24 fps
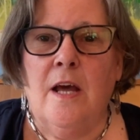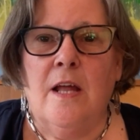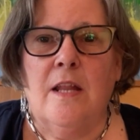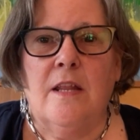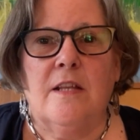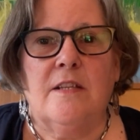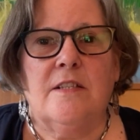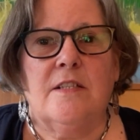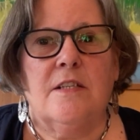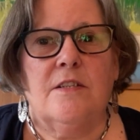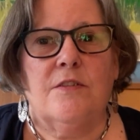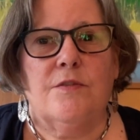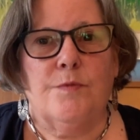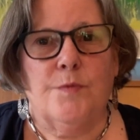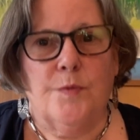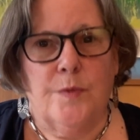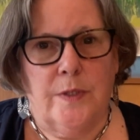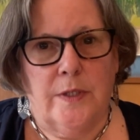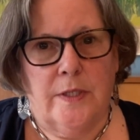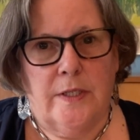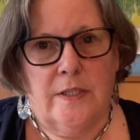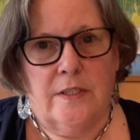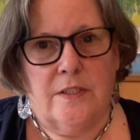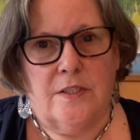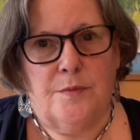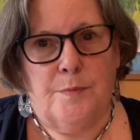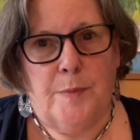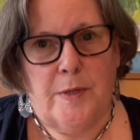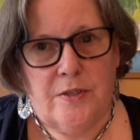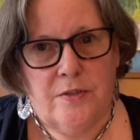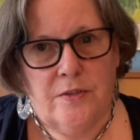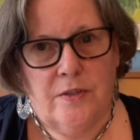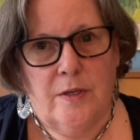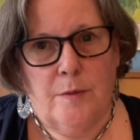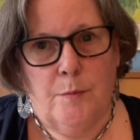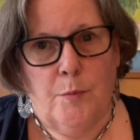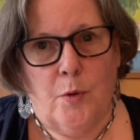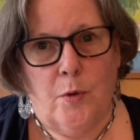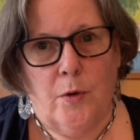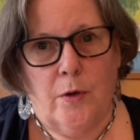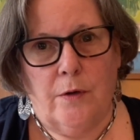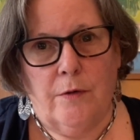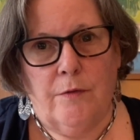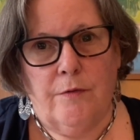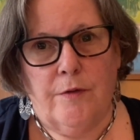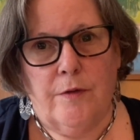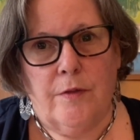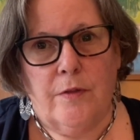This is really especially
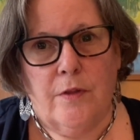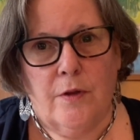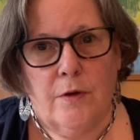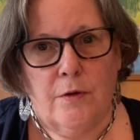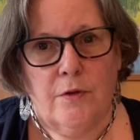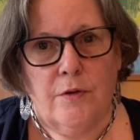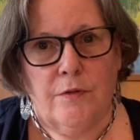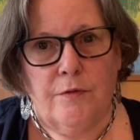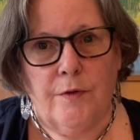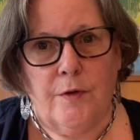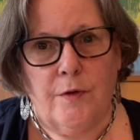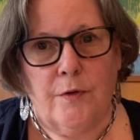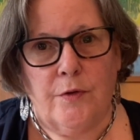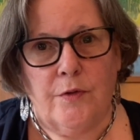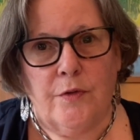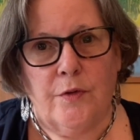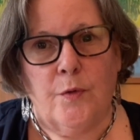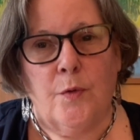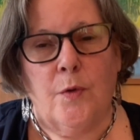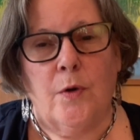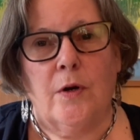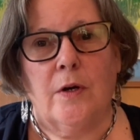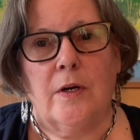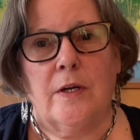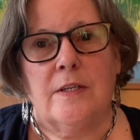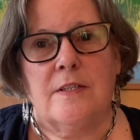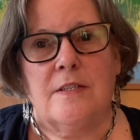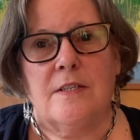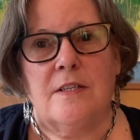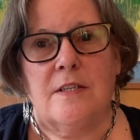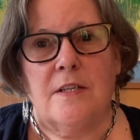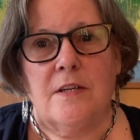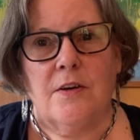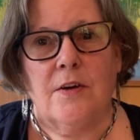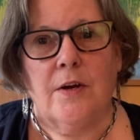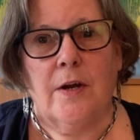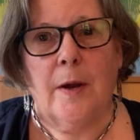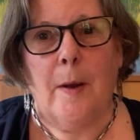important for those folks who are considering